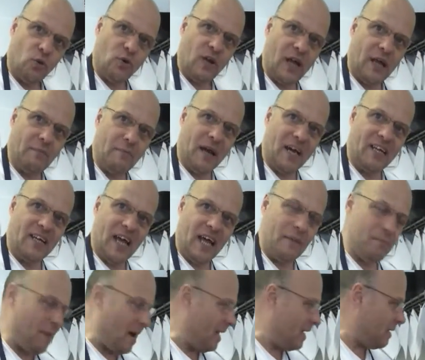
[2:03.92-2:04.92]
So
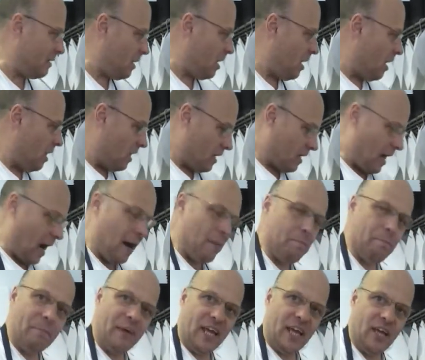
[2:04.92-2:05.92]
they may
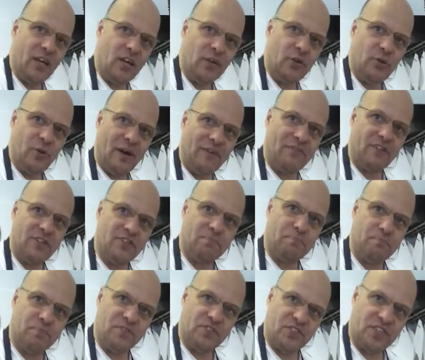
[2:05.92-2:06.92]
come big. You have to
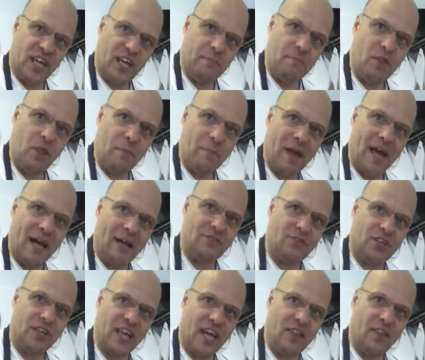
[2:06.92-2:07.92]
seam them
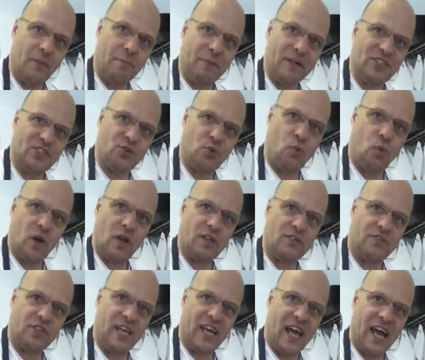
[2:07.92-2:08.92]
out to get the best
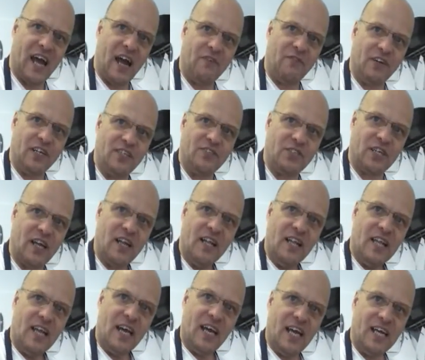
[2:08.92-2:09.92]
quality out
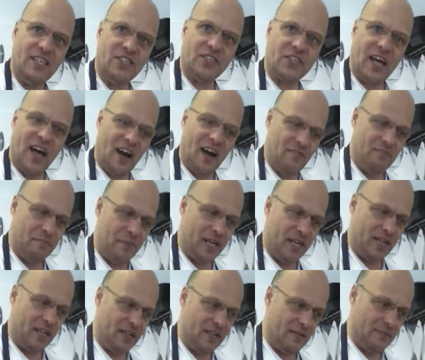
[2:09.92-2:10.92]
of each cut of
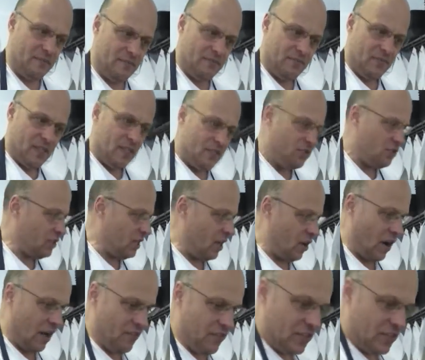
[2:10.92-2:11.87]
meat. See, like